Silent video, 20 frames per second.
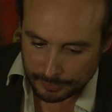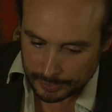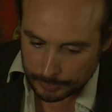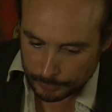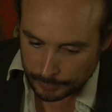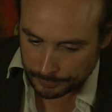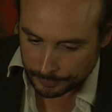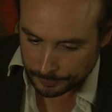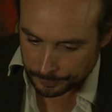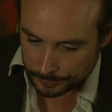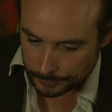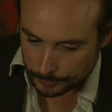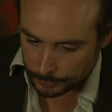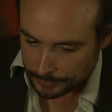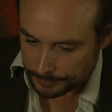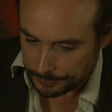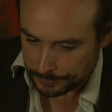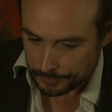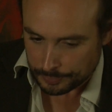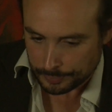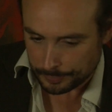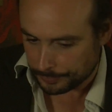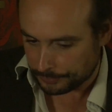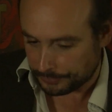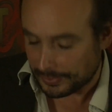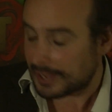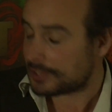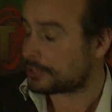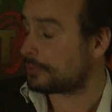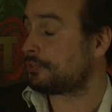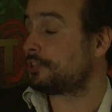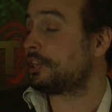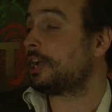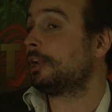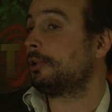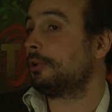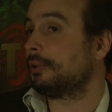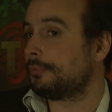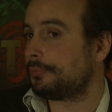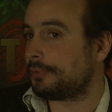think with fans of
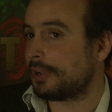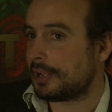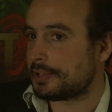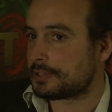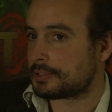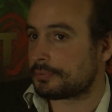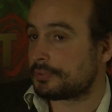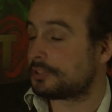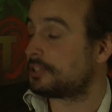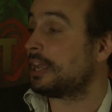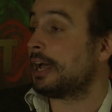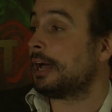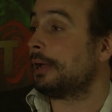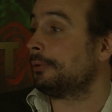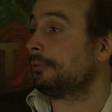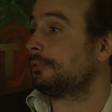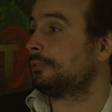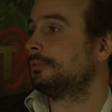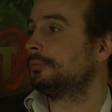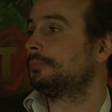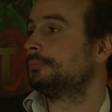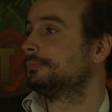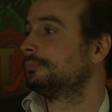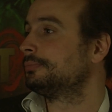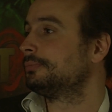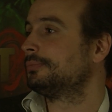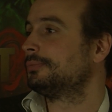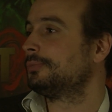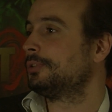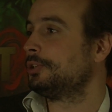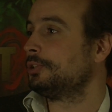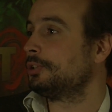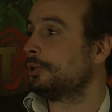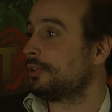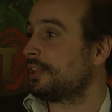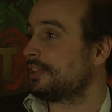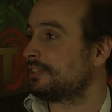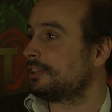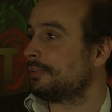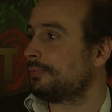Jallow and fans of sound, who know
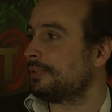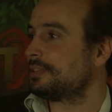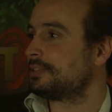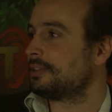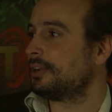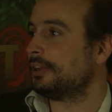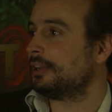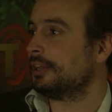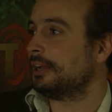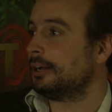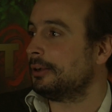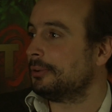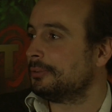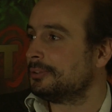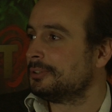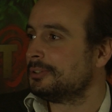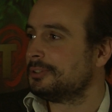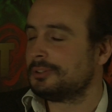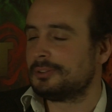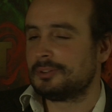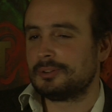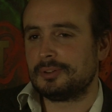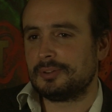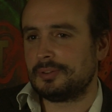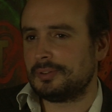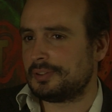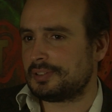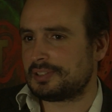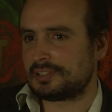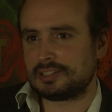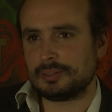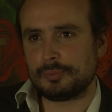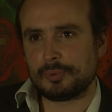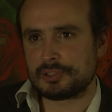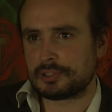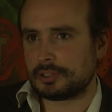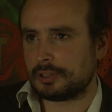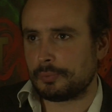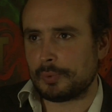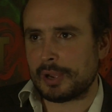their stuff inside out,
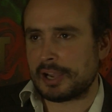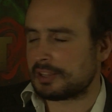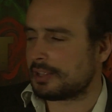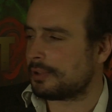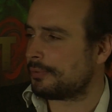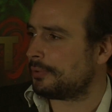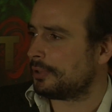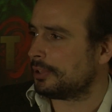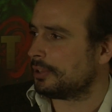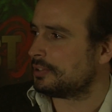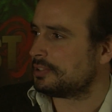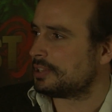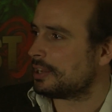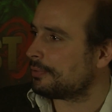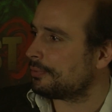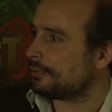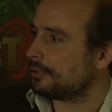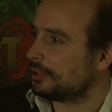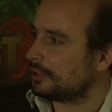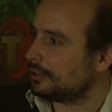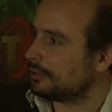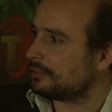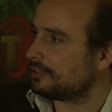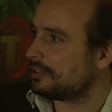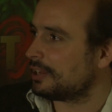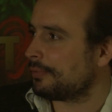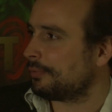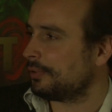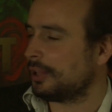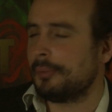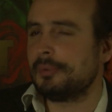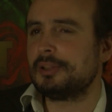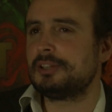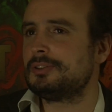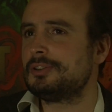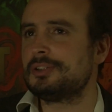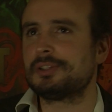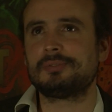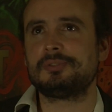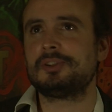someone's going to wag their finger, definitely. I
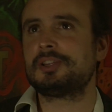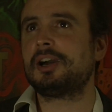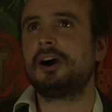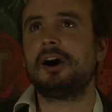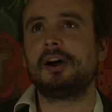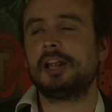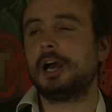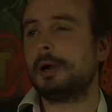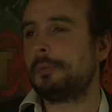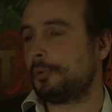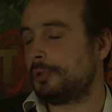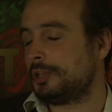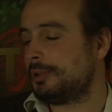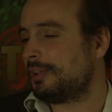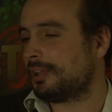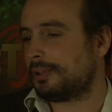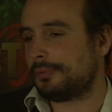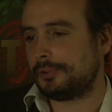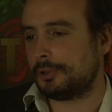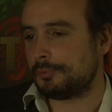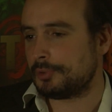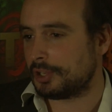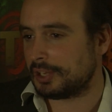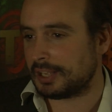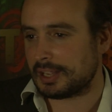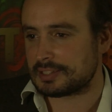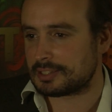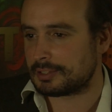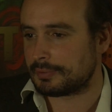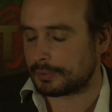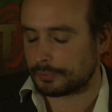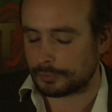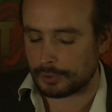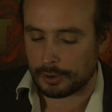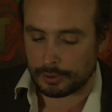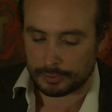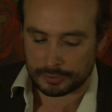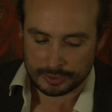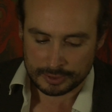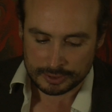mean, you can't help it. When you make a film, you're going to get something
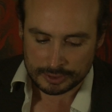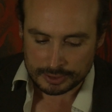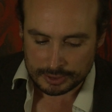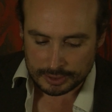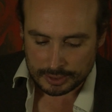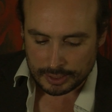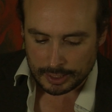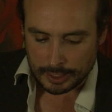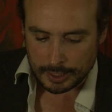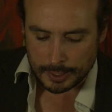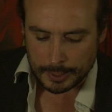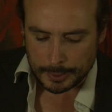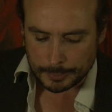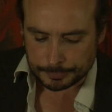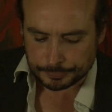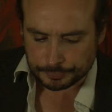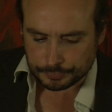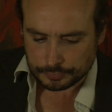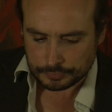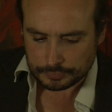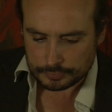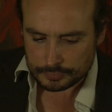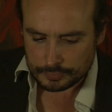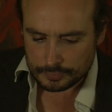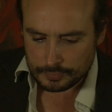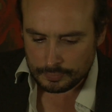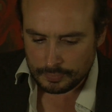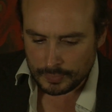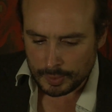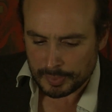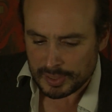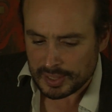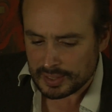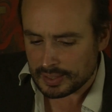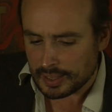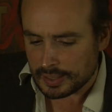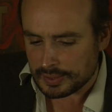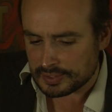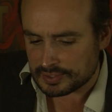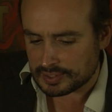wrong. But
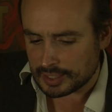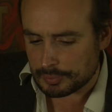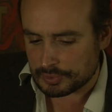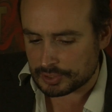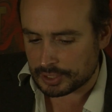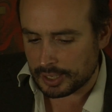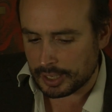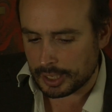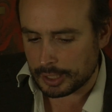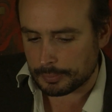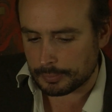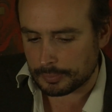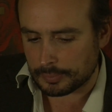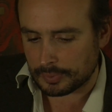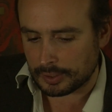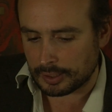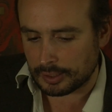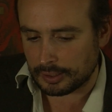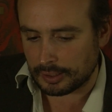at the same time,